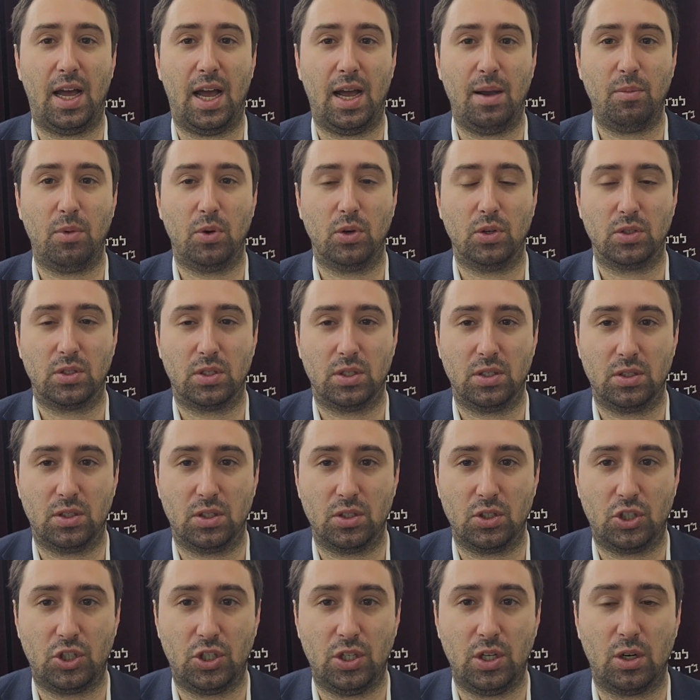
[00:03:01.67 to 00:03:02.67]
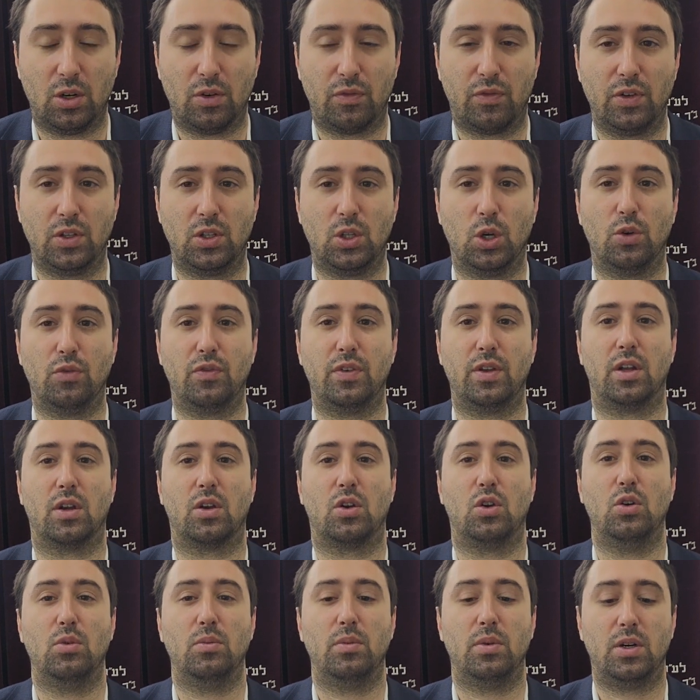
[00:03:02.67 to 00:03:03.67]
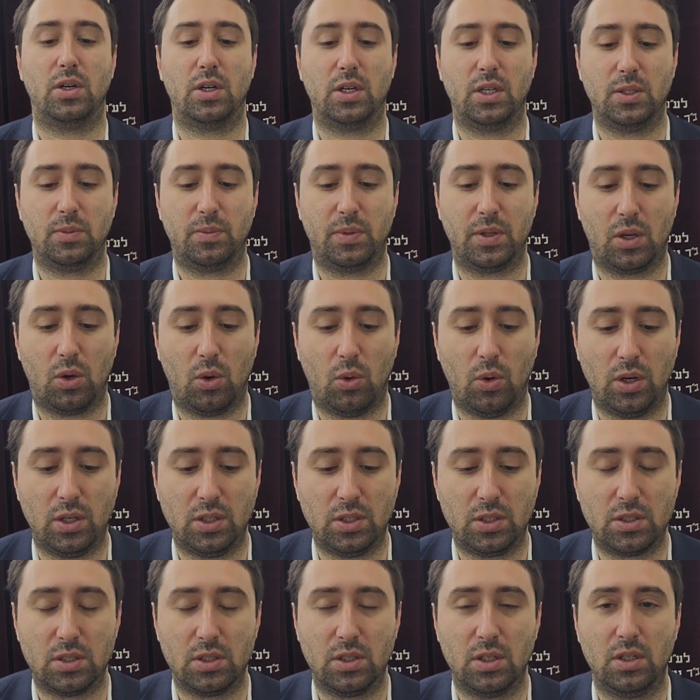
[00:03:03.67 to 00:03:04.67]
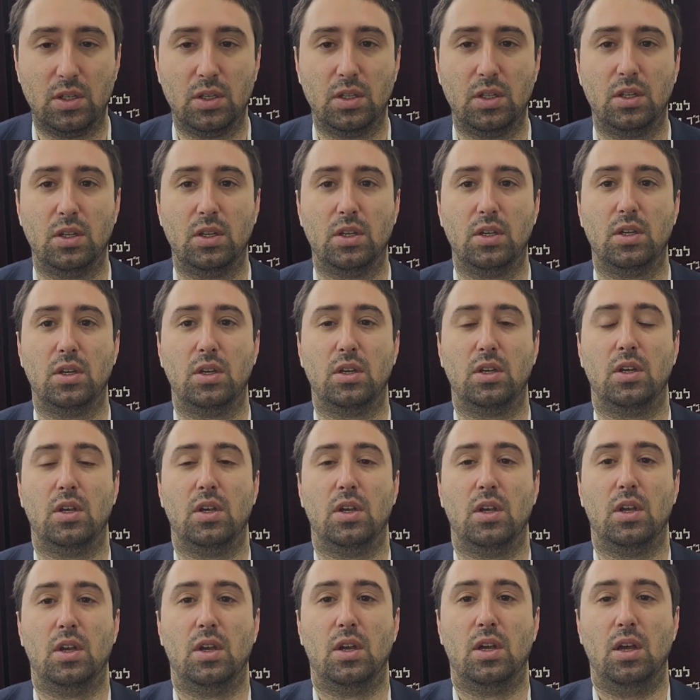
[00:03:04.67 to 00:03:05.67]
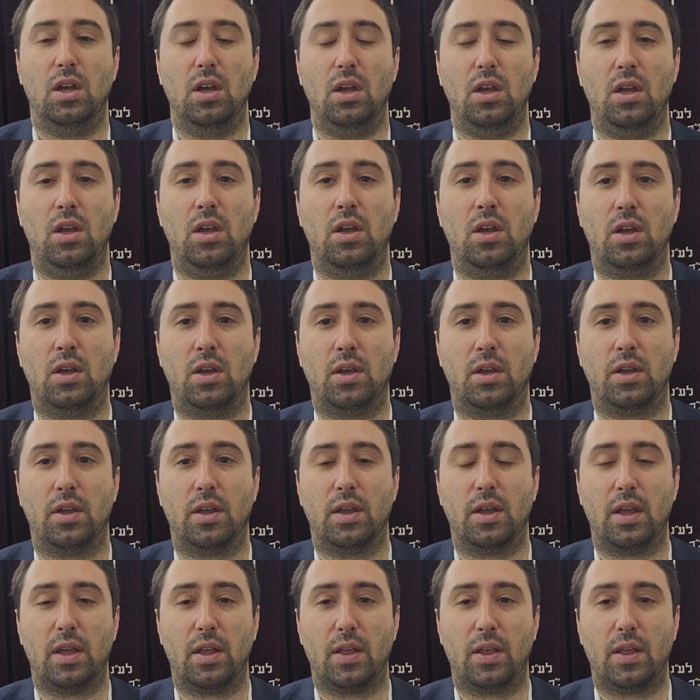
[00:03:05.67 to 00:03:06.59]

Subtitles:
amos is the shear for dof and akuma is because as